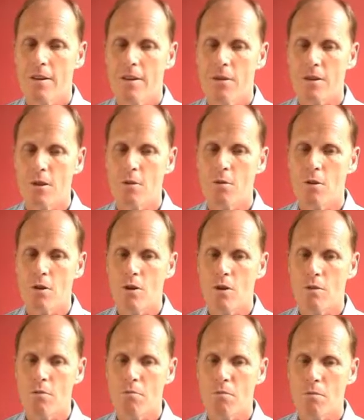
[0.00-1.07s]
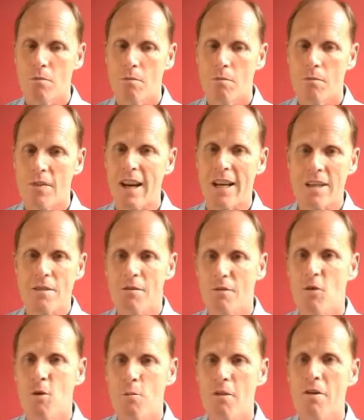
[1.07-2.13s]
So that is a
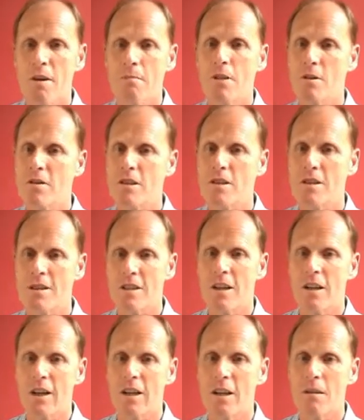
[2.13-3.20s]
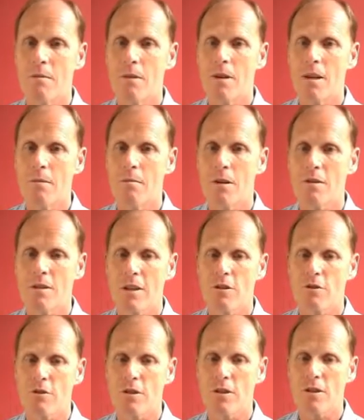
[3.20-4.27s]
form of hypnosis. It's a light hypnotic
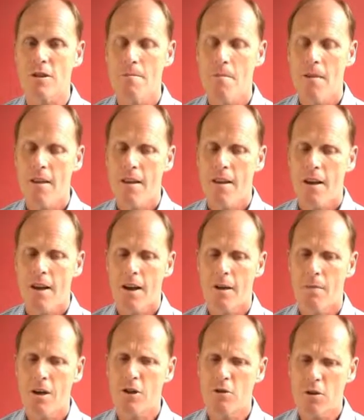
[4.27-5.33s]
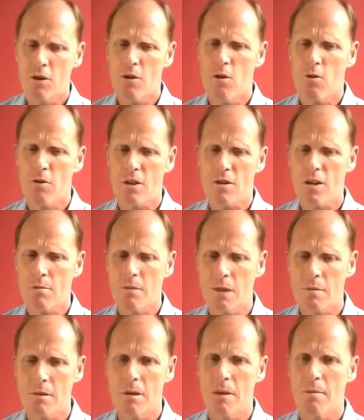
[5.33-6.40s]
trance. And you know that also
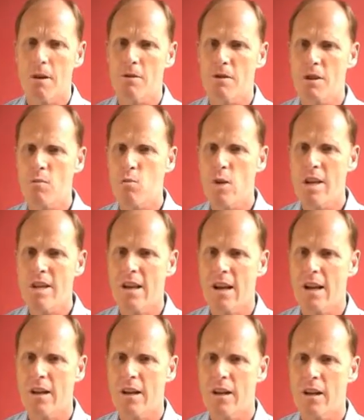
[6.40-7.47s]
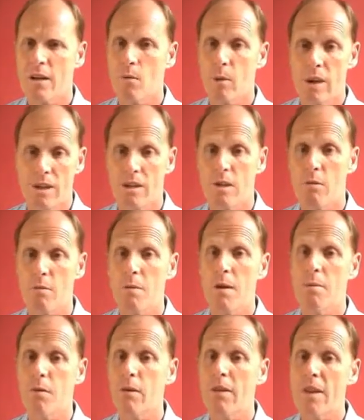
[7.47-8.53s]
sometimes in hypnosis we can deal with
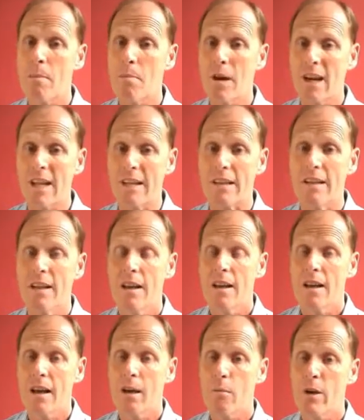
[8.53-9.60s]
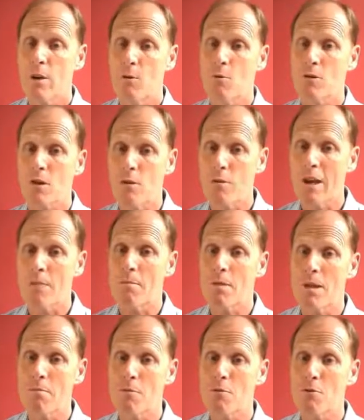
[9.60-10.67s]
people and their pain. And we can also get
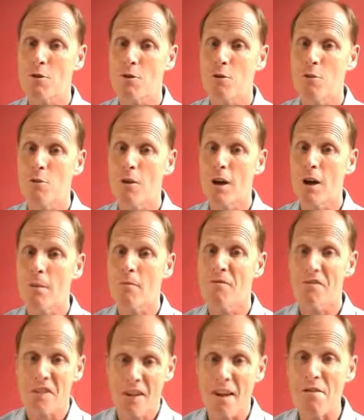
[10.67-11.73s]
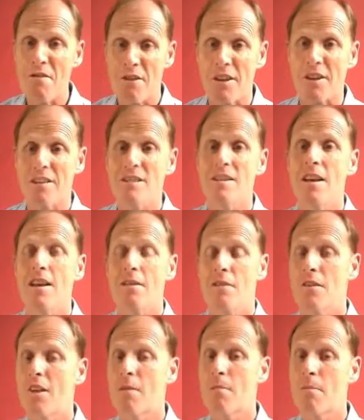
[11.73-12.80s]
people to forget things
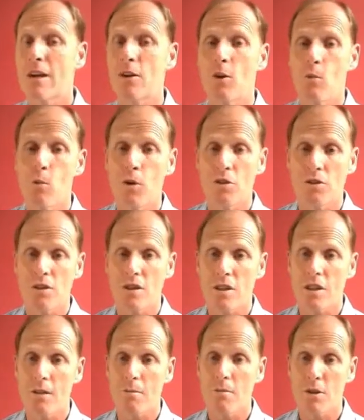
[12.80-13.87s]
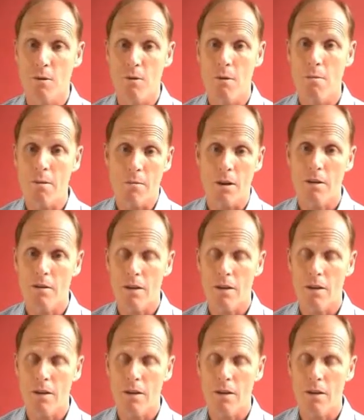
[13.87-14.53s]
that they may not want to remember.